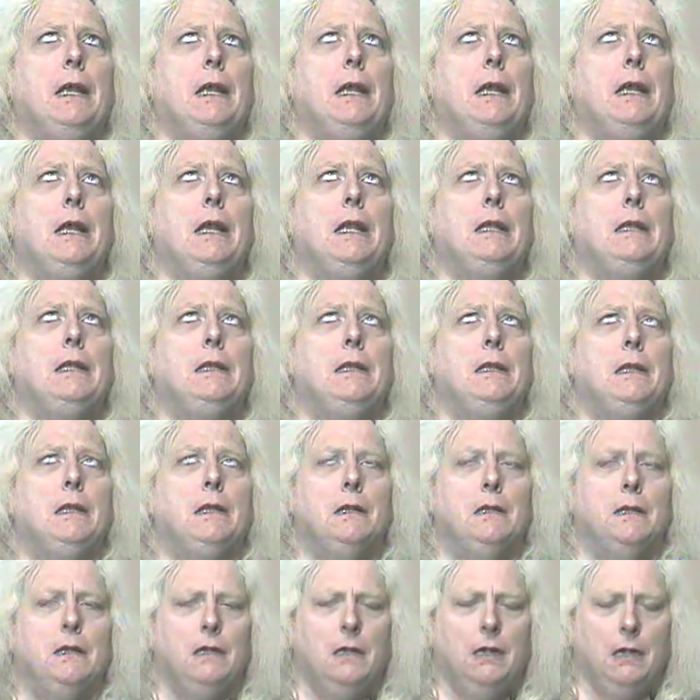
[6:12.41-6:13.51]
in
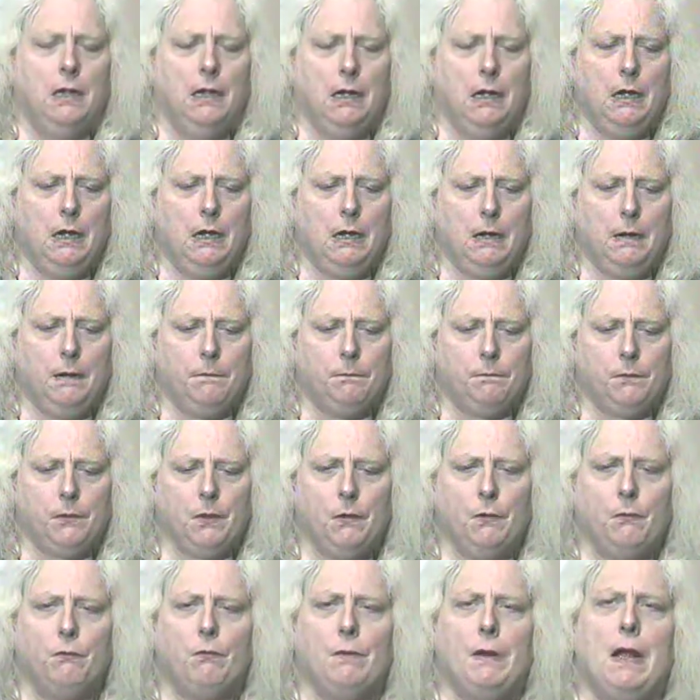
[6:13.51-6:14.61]
um,
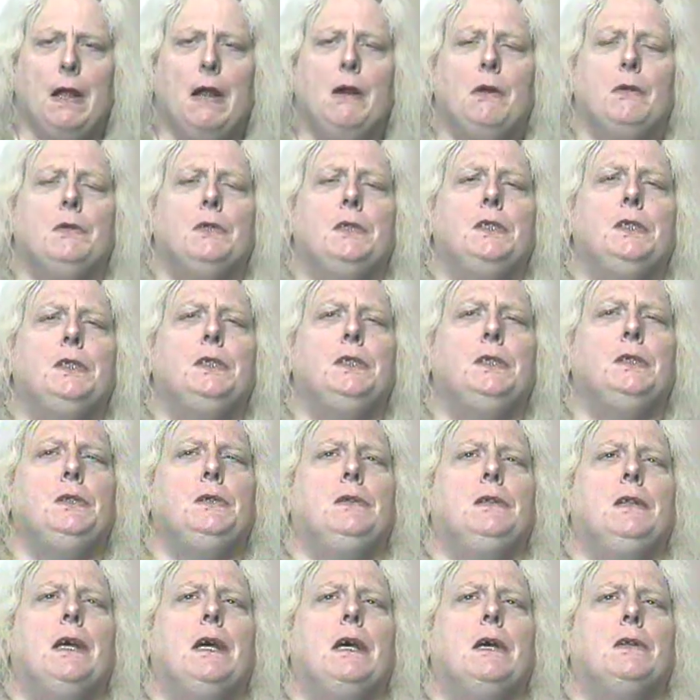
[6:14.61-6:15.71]
around
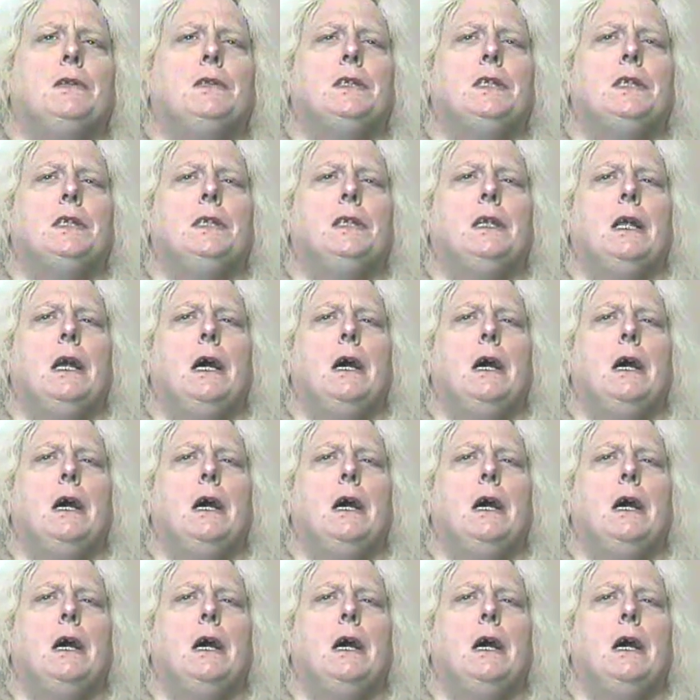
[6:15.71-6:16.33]
2000,